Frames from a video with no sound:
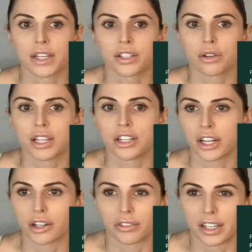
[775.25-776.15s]
So they
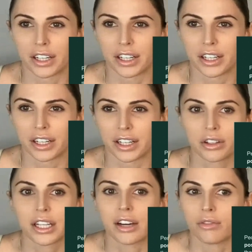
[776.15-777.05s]

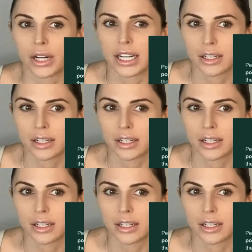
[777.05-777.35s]
generally avoid